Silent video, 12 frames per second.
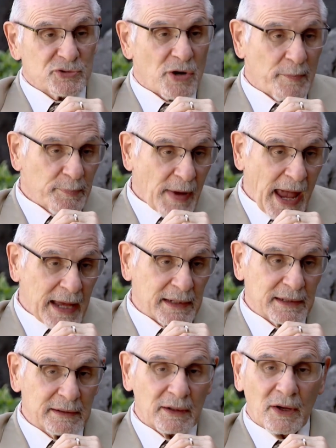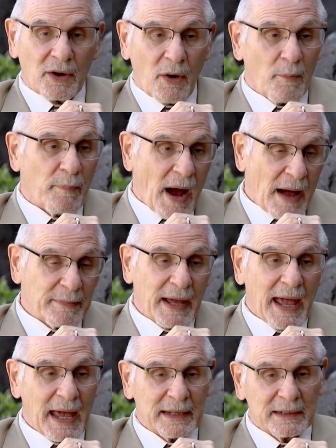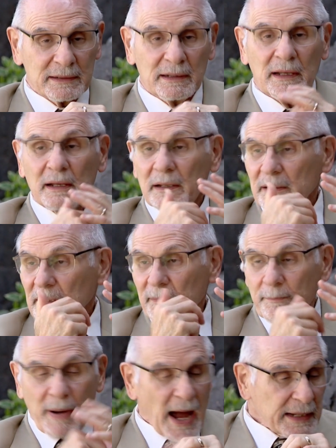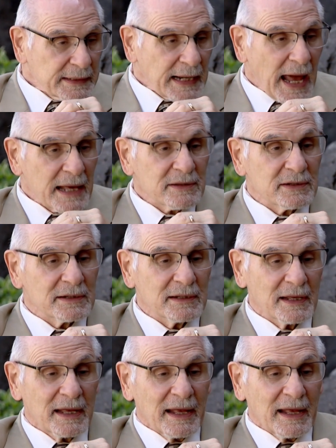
Trump had it, Obama had it, Biden has it.